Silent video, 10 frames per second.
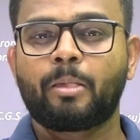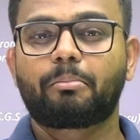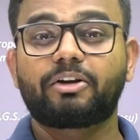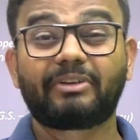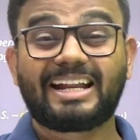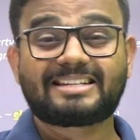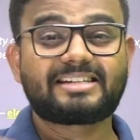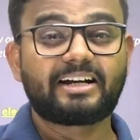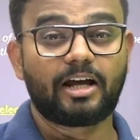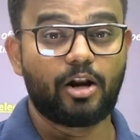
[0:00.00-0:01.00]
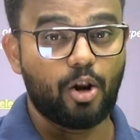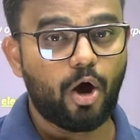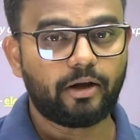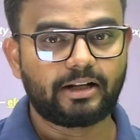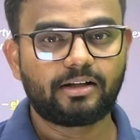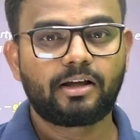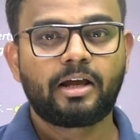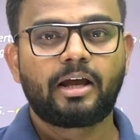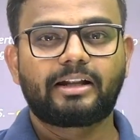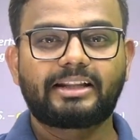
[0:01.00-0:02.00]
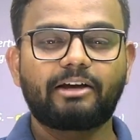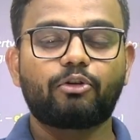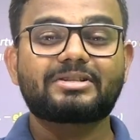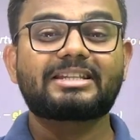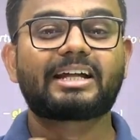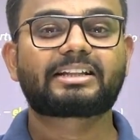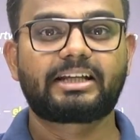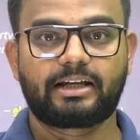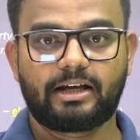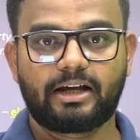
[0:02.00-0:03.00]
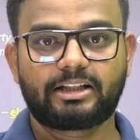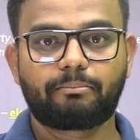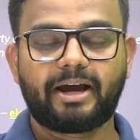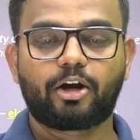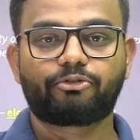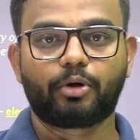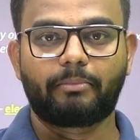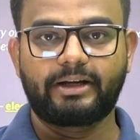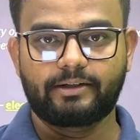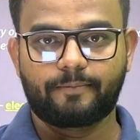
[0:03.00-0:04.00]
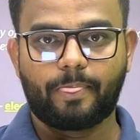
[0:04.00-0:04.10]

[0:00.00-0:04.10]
But when I said laurel, there was nothing at the back of your mind.